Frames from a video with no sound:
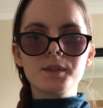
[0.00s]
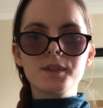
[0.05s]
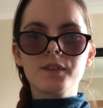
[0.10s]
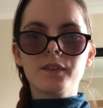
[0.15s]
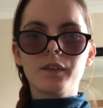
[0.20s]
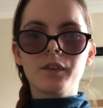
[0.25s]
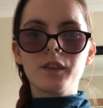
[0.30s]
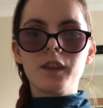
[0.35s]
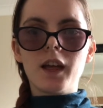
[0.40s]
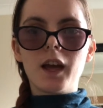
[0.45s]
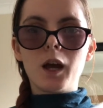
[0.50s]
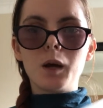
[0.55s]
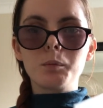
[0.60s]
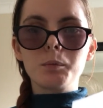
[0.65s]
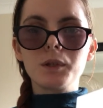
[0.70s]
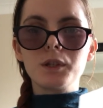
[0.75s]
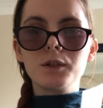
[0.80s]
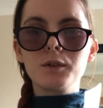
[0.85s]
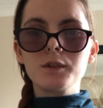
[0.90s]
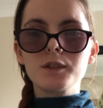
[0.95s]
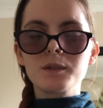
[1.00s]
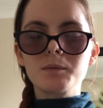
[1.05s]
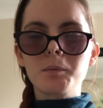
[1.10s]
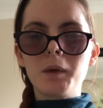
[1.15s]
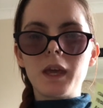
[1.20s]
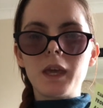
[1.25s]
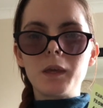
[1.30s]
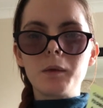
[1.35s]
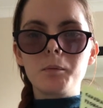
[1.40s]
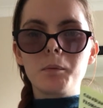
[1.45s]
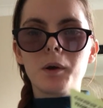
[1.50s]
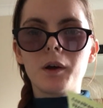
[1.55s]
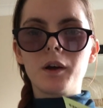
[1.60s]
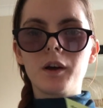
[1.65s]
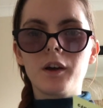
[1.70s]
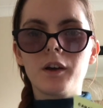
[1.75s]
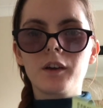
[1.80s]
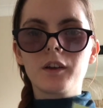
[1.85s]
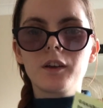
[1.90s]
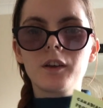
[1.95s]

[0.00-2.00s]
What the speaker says: from the Happy Newspaper